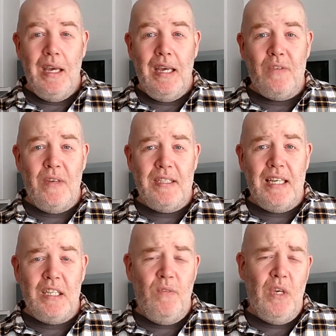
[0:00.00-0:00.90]
it's
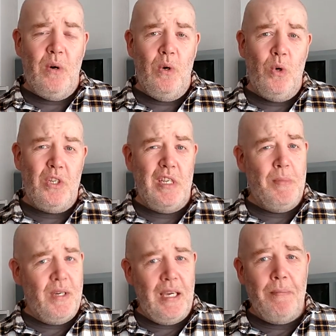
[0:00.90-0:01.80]
fantastic. If you go on auction, you
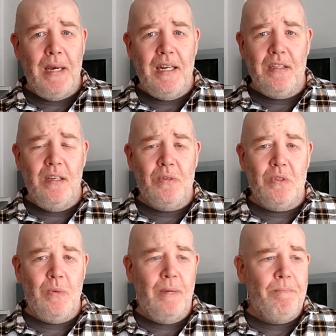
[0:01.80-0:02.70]
might get better deals
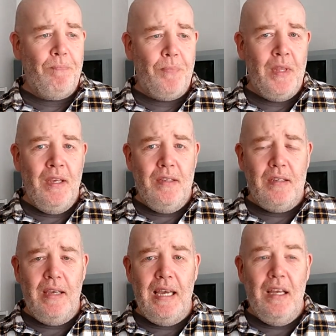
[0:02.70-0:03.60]
as well.
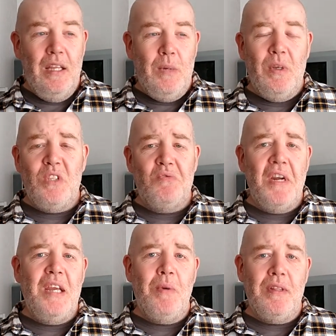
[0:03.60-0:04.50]
So yeah, the ones I
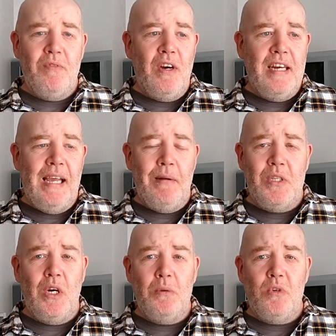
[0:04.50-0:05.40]
really want right now are
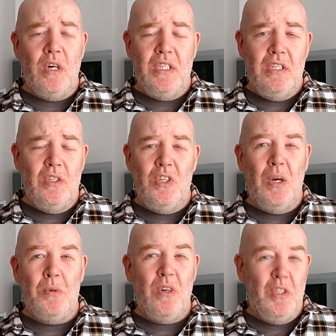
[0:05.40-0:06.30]
Time Crisis and
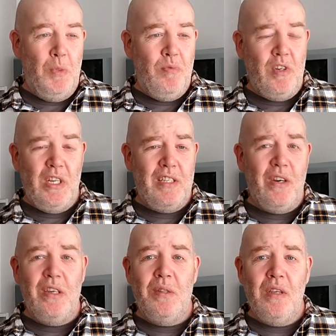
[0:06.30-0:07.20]
Time Crisis Project
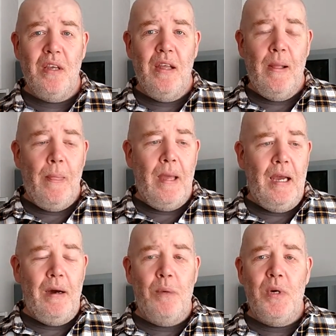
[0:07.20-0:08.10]
Titan.
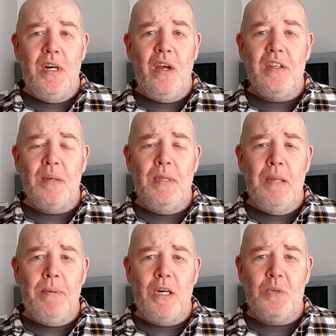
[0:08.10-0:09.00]
I would like them in
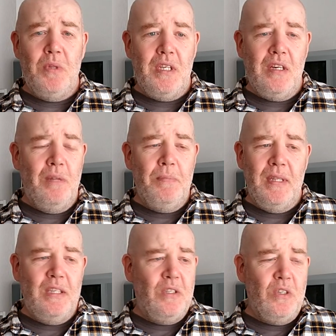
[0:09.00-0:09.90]
the box with the gun,
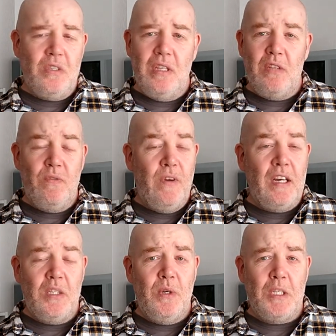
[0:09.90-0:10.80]
but it's just they're
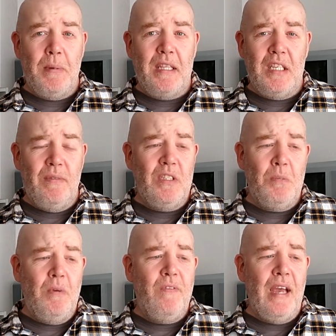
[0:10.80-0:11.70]
far too expensive. And
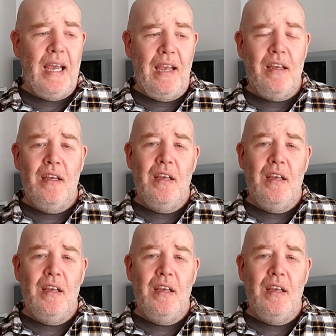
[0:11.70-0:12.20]
to be fair,